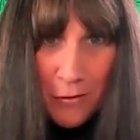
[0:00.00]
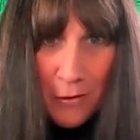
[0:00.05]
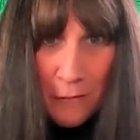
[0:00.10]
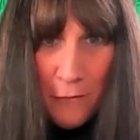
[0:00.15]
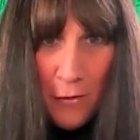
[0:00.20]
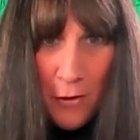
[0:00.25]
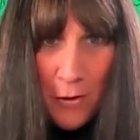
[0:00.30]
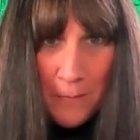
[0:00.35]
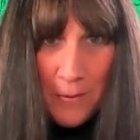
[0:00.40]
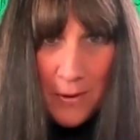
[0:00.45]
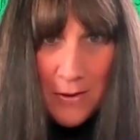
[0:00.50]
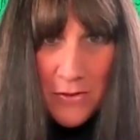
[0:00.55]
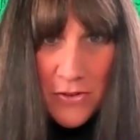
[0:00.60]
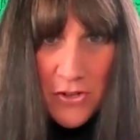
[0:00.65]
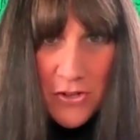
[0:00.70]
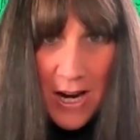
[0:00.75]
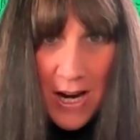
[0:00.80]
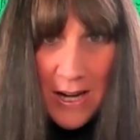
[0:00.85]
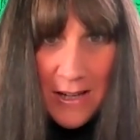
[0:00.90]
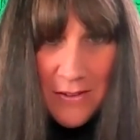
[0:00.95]
So if I'm going
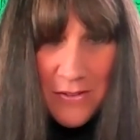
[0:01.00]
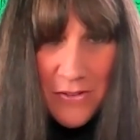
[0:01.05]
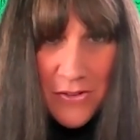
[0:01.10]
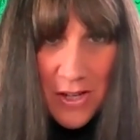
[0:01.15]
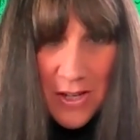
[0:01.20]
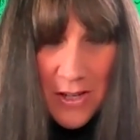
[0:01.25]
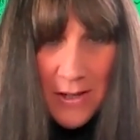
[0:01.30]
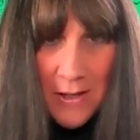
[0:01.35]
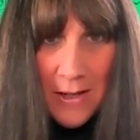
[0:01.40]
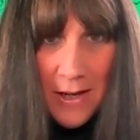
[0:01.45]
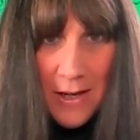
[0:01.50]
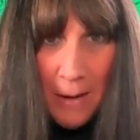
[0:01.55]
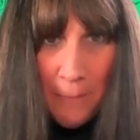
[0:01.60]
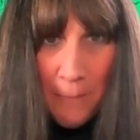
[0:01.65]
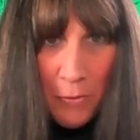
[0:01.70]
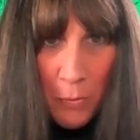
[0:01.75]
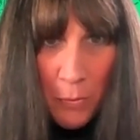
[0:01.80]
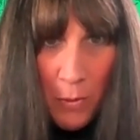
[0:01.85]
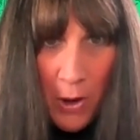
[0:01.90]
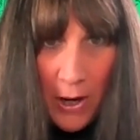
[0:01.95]
to change
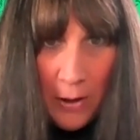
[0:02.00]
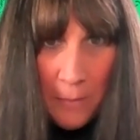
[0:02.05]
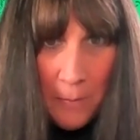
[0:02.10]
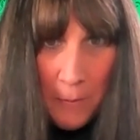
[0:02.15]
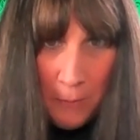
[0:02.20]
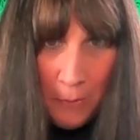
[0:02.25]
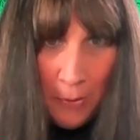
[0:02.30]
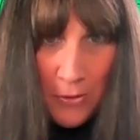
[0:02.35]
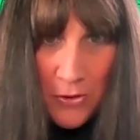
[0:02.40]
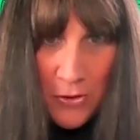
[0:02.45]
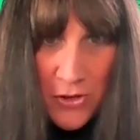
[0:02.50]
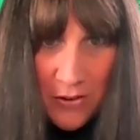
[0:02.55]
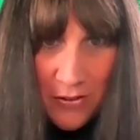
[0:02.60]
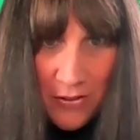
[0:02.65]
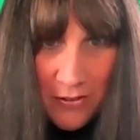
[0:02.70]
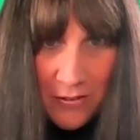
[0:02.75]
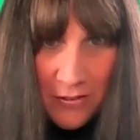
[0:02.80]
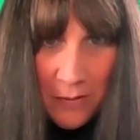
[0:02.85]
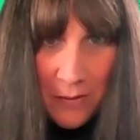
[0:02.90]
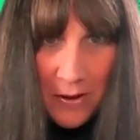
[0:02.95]
the way I'm
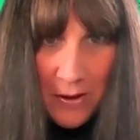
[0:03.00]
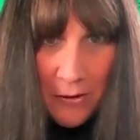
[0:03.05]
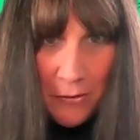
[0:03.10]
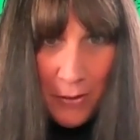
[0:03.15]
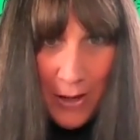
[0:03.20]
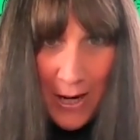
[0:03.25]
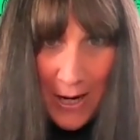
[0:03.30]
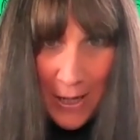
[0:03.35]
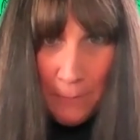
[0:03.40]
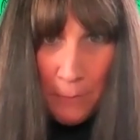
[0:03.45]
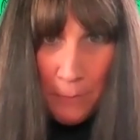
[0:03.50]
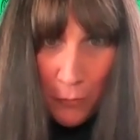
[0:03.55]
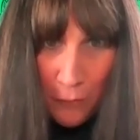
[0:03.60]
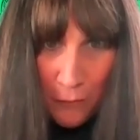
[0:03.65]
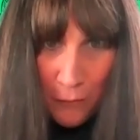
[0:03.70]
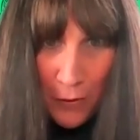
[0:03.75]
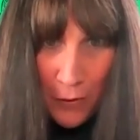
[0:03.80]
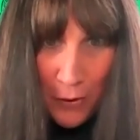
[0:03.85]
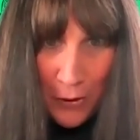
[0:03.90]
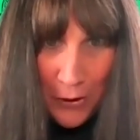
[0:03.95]
approaching this so I can create a
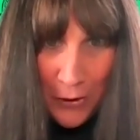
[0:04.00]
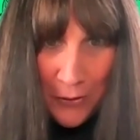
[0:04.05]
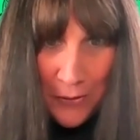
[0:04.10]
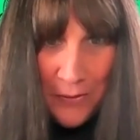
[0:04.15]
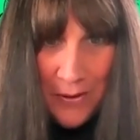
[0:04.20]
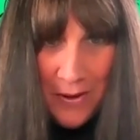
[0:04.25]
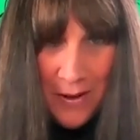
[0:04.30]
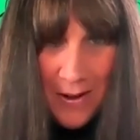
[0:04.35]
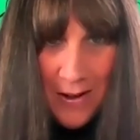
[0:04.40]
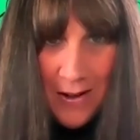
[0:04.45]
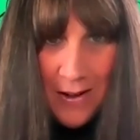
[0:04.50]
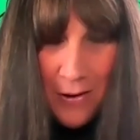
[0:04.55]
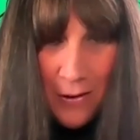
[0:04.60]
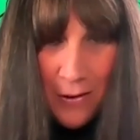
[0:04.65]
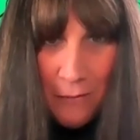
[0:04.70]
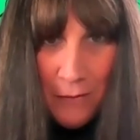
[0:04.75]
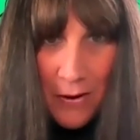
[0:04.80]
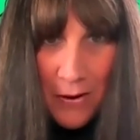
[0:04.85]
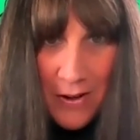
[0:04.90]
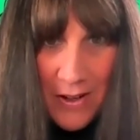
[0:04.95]
portfolio
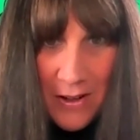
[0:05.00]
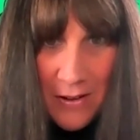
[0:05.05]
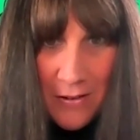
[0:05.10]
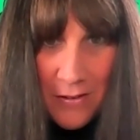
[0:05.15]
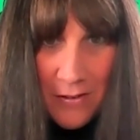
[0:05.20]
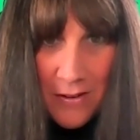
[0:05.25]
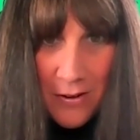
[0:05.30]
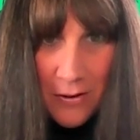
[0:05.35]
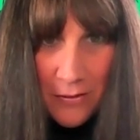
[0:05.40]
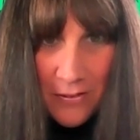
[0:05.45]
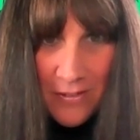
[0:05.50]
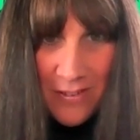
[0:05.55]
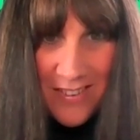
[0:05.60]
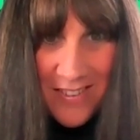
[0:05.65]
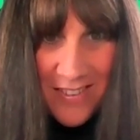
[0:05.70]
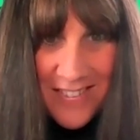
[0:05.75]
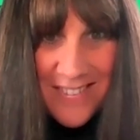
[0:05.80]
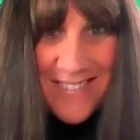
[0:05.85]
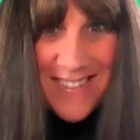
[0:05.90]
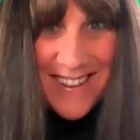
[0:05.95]
of ideas
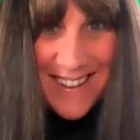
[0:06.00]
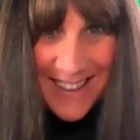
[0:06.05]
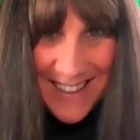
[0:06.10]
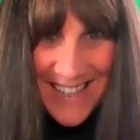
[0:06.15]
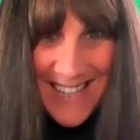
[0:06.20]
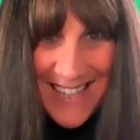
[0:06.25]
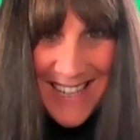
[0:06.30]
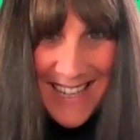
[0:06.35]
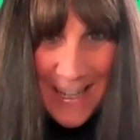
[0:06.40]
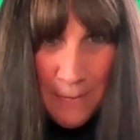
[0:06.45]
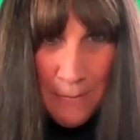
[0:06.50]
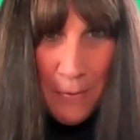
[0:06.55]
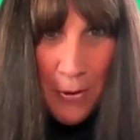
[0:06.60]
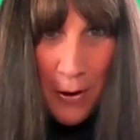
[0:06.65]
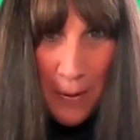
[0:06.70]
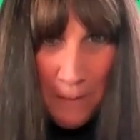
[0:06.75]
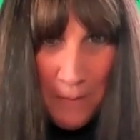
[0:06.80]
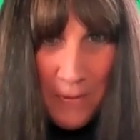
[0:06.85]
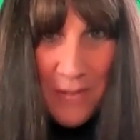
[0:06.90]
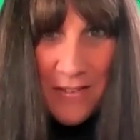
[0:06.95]
consistently in
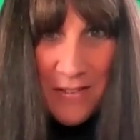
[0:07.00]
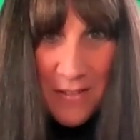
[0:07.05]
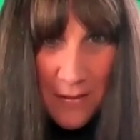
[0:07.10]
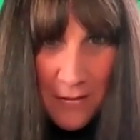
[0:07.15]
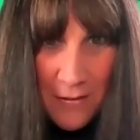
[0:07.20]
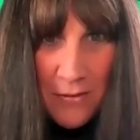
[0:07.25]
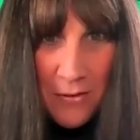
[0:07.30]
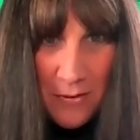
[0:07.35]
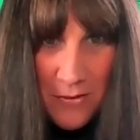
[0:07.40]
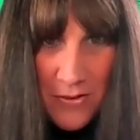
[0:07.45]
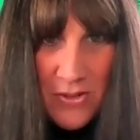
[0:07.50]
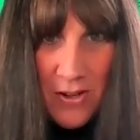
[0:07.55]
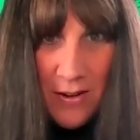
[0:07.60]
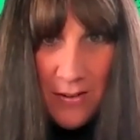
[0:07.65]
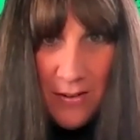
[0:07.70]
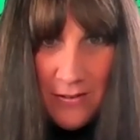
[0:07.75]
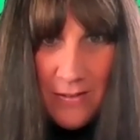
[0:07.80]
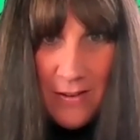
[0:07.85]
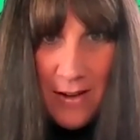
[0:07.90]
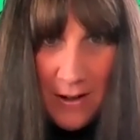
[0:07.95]
my business, not
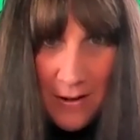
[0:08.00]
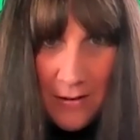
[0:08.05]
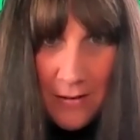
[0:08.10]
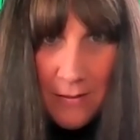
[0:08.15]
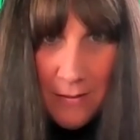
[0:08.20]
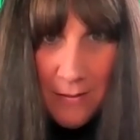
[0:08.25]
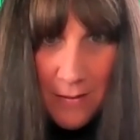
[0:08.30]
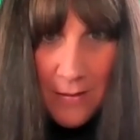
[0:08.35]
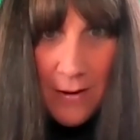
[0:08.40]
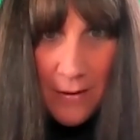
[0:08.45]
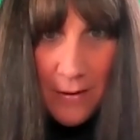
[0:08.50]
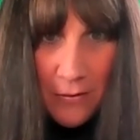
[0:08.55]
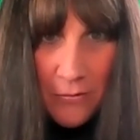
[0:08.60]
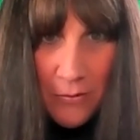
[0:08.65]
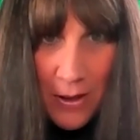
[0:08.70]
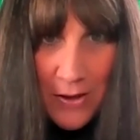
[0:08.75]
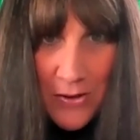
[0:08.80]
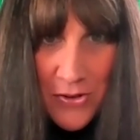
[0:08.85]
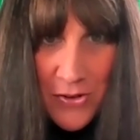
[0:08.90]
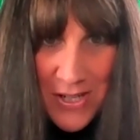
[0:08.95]
just at a
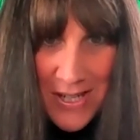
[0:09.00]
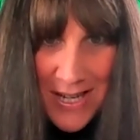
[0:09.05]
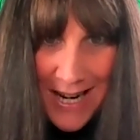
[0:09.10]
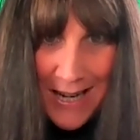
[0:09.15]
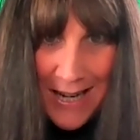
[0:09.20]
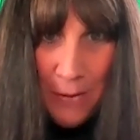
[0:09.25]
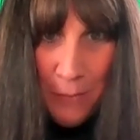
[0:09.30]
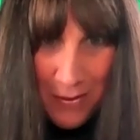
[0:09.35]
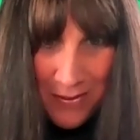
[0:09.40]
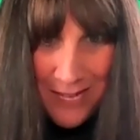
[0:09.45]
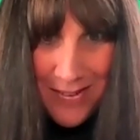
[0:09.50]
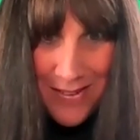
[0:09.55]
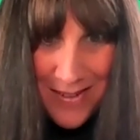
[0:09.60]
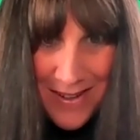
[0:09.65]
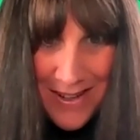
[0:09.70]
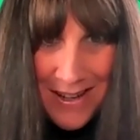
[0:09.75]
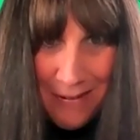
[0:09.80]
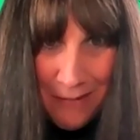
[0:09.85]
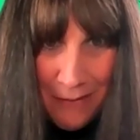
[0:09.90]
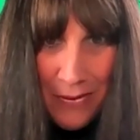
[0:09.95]
strategy day once a
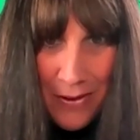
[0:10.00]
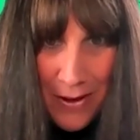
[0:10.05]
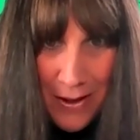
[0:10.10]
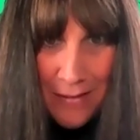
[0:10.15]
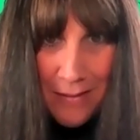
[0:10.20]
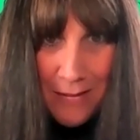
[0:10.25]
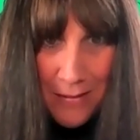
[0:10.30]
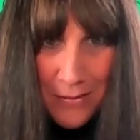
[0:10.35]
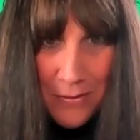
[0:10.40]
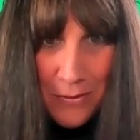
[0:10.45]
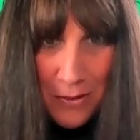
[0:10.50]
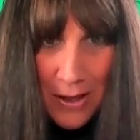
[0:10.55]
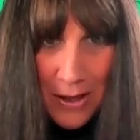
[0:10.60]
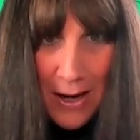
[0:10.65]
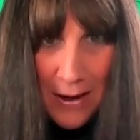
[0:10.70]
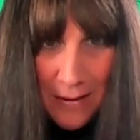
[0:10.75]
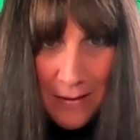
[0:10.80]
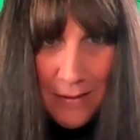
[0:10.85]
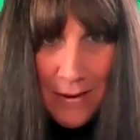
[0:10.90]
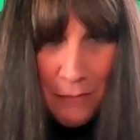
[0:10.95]
year and then good
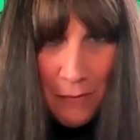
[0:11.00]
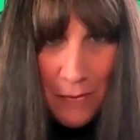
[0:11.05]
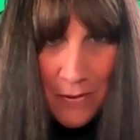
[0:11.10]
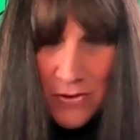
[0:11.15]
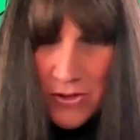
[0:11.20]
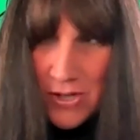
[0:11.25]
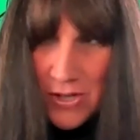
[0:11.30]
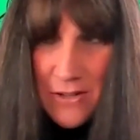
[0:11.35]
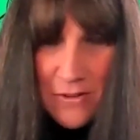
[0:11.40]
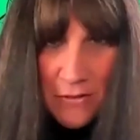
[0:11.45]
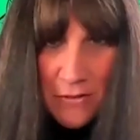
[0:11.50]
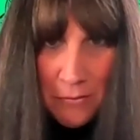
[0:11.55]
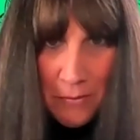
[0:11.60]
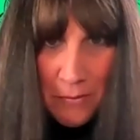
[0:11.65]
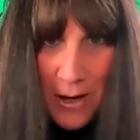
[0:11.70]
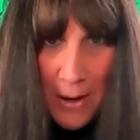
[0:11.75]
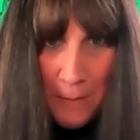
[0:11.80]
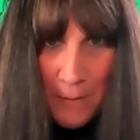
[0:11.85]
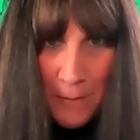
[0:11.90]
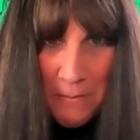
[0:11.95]
luck, everything changes
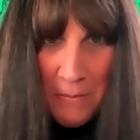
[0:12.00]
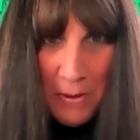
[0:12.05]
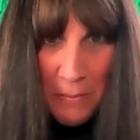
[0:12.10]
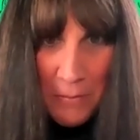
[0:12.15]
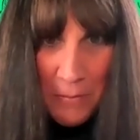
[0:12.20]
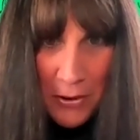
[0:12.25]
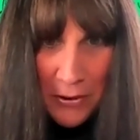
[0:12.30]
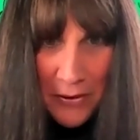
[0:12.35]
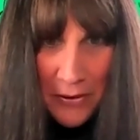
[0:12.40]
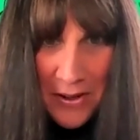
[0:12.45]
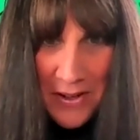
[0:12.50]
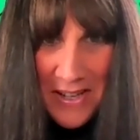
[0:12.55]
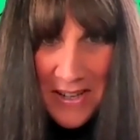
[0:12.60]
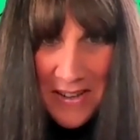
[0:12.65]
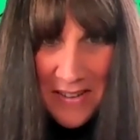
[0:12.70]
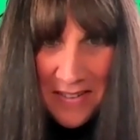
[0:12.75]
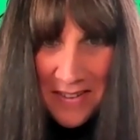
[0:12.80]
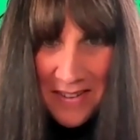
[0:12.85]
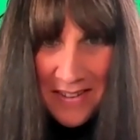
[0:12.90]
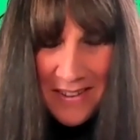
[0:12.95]
around me, but my
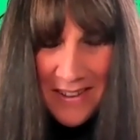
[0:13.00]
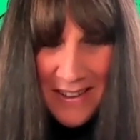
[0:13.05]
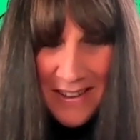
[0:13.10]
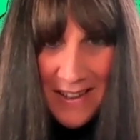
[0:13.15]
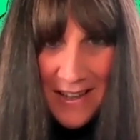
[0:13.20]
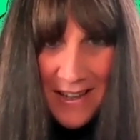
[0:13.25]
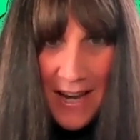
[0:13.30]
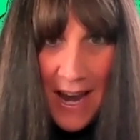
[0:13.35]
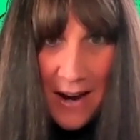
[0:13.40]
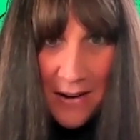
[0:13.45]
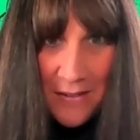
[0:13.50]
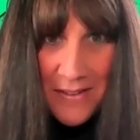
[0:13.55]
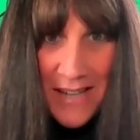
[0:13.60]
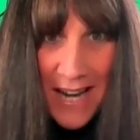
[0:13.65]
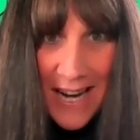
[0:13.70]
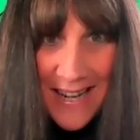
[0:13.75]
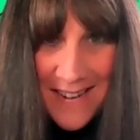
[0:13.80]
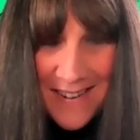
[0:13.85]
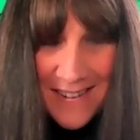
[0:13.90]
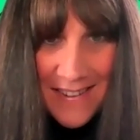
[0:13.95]
ideas are
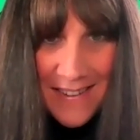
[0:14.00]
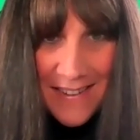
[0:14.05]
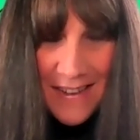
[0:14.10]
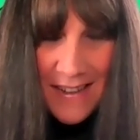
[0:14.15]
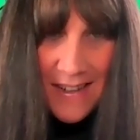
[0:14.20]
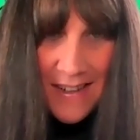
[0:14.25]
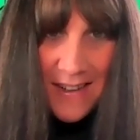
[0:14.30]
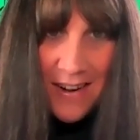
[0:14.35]
outdated.